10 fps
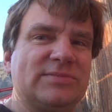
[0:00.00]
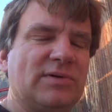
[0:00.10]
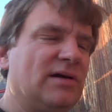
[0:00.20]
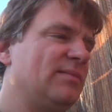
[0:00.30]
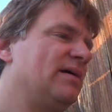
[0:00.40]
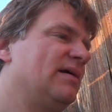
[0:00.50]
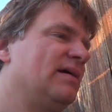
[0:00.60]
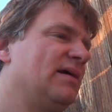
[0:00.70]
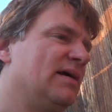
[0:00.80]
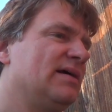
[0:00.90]
prom.
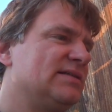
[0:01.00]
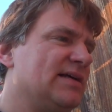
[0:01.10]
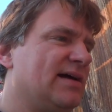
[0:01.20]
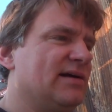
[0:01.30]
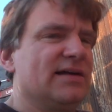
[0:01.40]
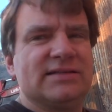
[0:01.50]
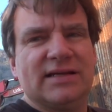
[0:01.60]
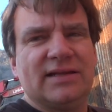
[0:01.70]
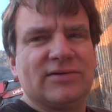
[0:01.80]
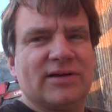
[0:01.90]
Saturday's the
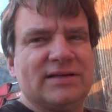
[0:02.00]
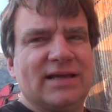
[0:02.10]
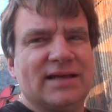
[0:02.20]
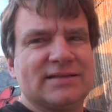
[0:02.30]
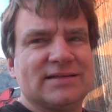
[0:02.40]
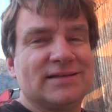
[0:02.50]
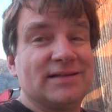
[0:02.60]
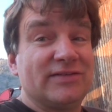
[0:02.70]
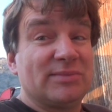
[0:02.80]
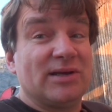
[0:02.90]
8th grade dance,
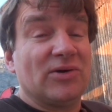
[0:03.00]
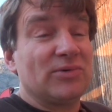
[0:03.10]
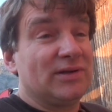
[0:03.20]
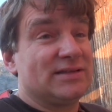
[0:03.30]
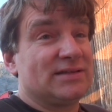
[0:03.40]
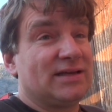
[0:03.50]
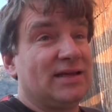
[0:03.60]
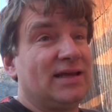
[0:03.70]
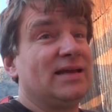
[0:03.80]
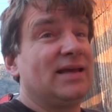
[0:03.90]
leaving me only
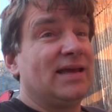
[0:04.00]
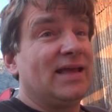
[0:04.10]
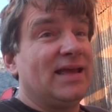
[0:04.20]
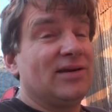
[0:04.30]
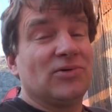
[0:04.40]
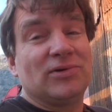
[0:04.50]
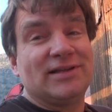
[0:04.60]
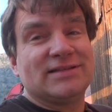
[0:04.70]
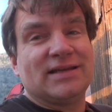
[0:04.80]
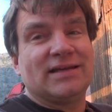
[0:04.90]
Sunday, and only
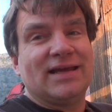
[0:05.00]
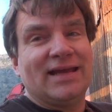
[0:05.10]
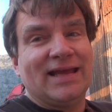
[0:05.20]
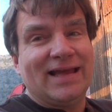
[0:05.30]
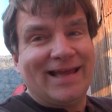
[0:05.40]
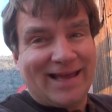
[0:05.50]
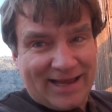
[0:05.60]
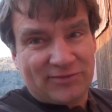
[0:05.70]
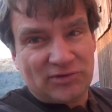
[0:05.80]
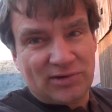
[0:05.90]
Sunday
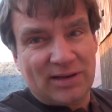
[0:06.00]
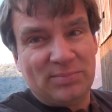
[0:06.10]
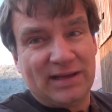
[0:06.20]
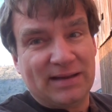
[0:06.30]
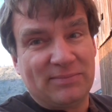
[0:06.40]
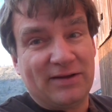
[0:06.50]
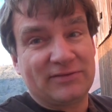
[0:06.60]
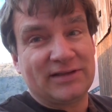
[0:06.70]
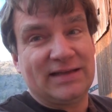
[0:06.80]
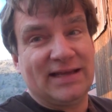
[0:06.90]
after I pick up
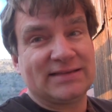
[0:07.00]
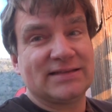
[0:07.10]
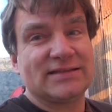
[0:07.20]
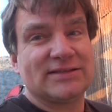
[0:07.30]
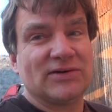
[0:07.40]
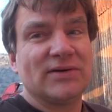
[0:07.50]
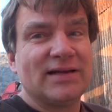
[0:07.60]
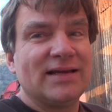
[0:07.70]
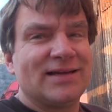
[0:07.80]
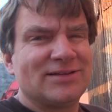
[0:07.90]
after the dances. So
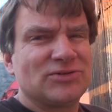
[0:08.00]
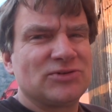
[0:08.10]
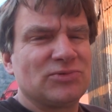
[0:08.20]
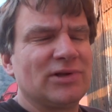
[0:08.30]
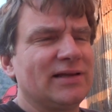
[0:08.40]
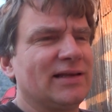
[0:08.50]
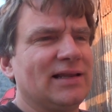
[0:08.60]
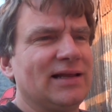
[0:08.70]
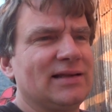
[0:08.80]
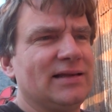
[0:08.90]
it's really
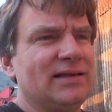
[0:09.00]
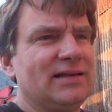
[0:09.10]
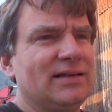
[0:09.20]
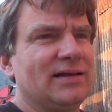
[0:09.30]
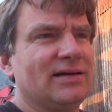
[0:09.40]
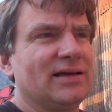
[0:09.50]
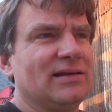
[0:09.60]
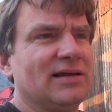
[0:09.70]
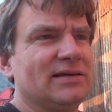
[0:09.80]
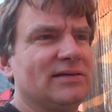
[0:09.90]
unlikely I'll get a
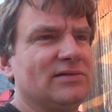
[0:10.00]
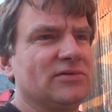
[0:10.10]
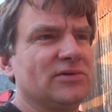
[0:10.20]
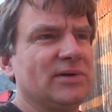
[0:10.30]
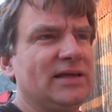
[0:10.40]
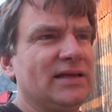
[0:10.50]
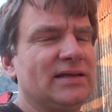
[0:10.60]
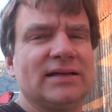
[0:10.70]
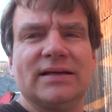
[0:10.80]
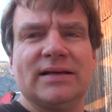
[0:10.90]
lot done over the weekend.